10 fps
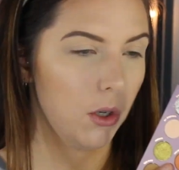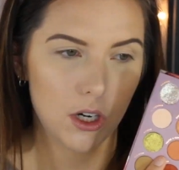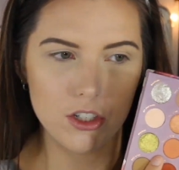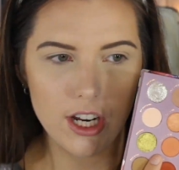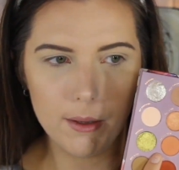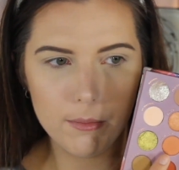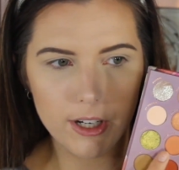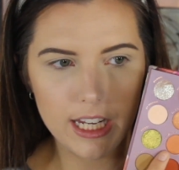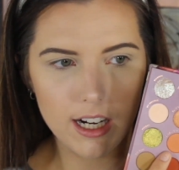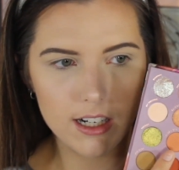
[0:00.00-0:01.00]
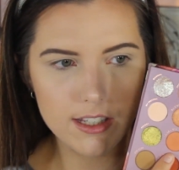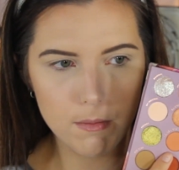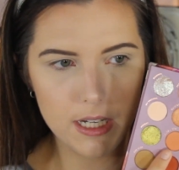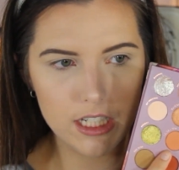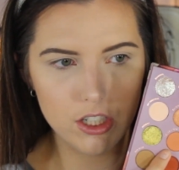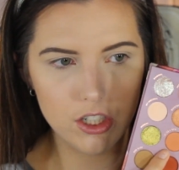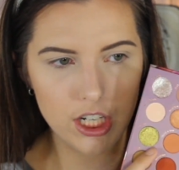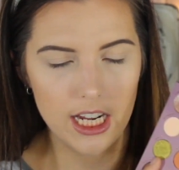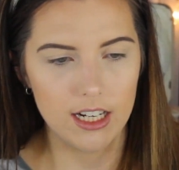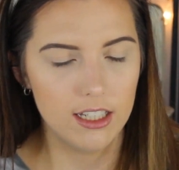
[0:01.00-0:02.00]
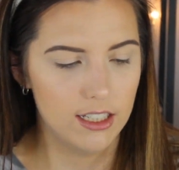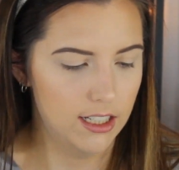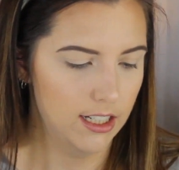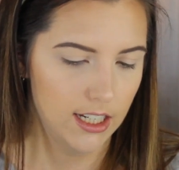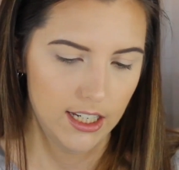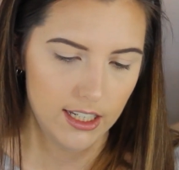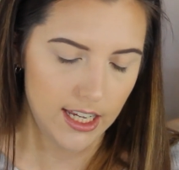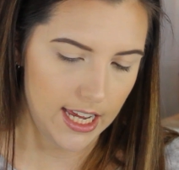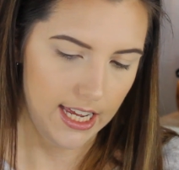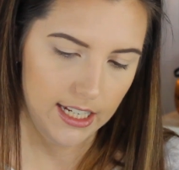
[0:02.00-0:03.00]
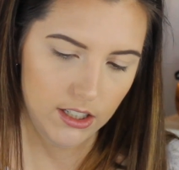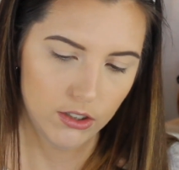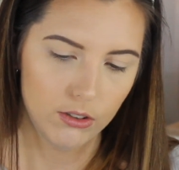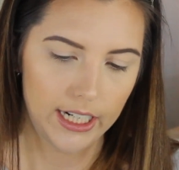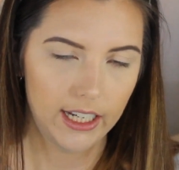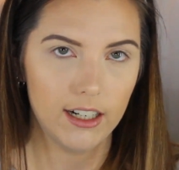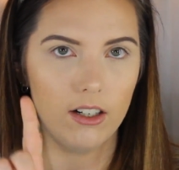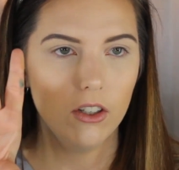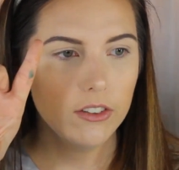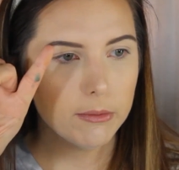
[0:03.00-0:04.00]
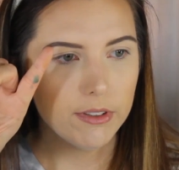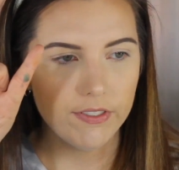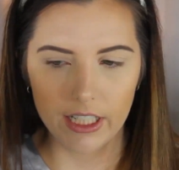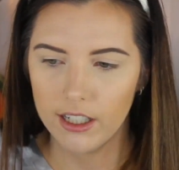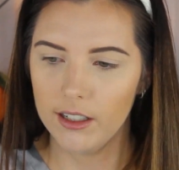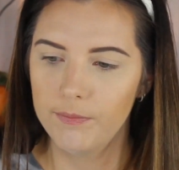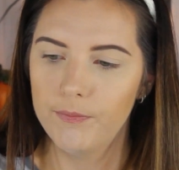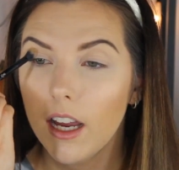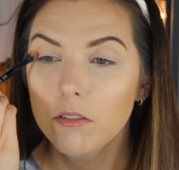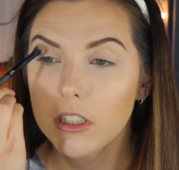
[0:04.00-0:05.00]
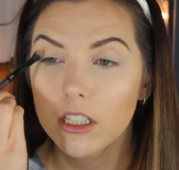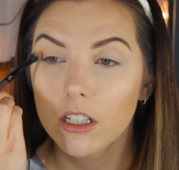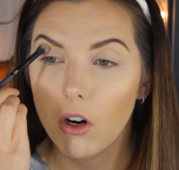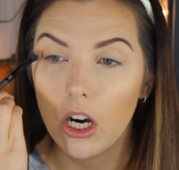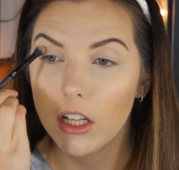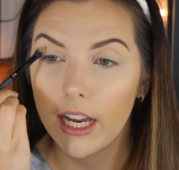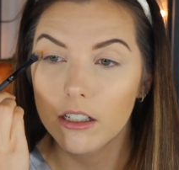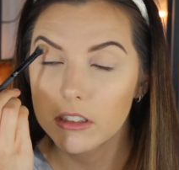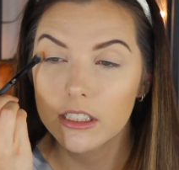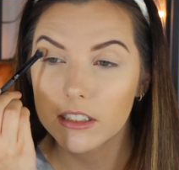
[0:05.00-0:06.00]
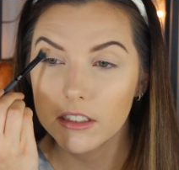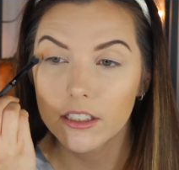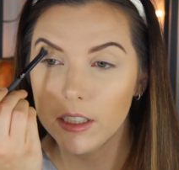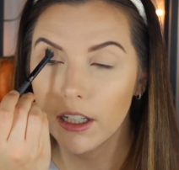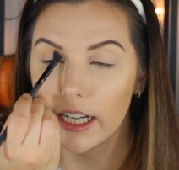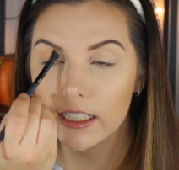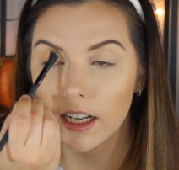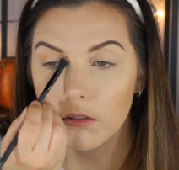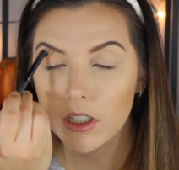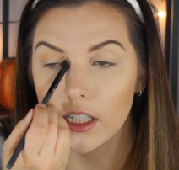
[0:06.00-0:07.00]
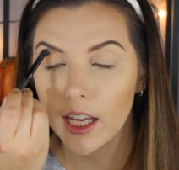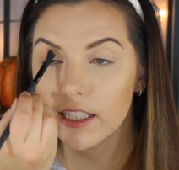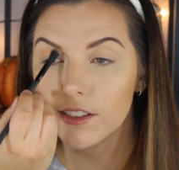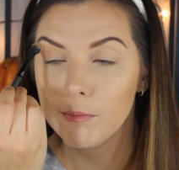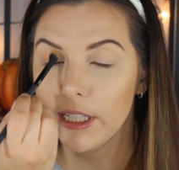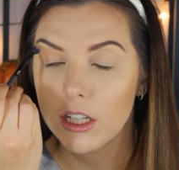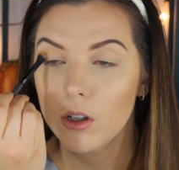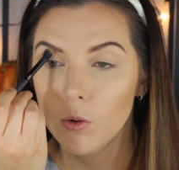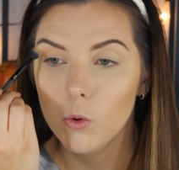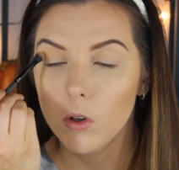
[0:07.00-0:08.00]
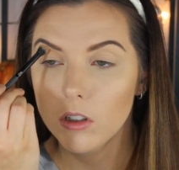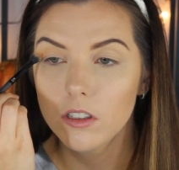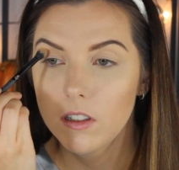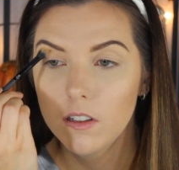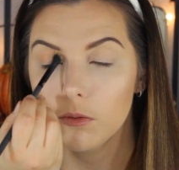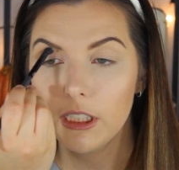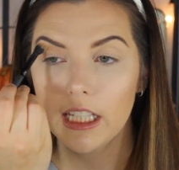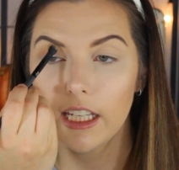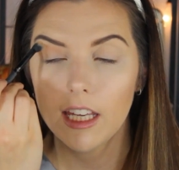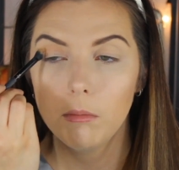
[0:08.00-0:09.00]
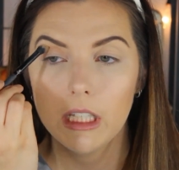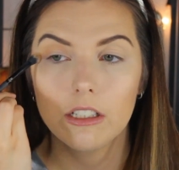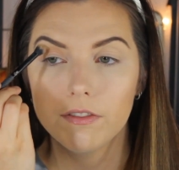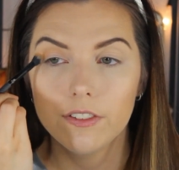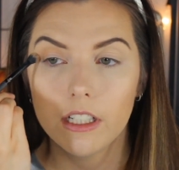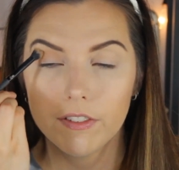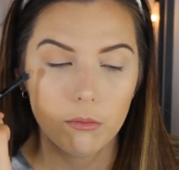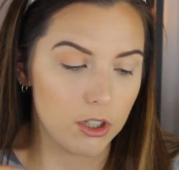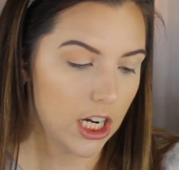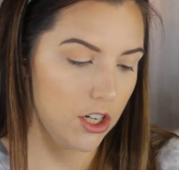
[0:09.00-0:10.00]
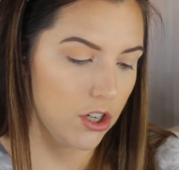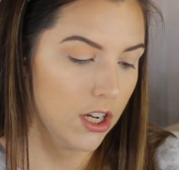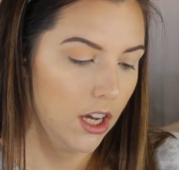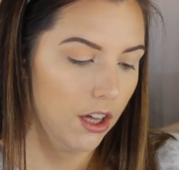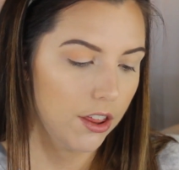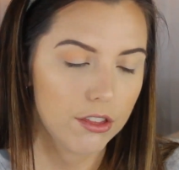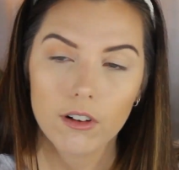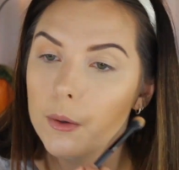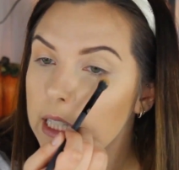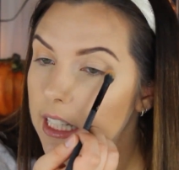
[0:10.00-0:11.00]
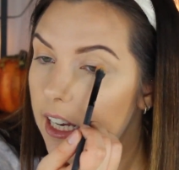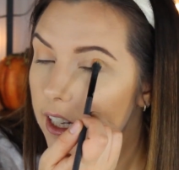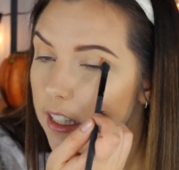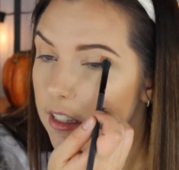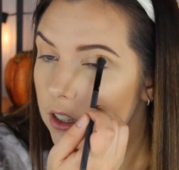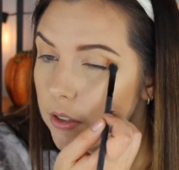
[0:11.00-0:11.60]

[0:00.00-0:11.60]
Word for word: Your Gem right here. It's a peachy shade. And oh, I got it all over my finger. I wanna go all out with this look, you guys. I want it to be cool. So I'm taking a big fluffy brush, throwing that in the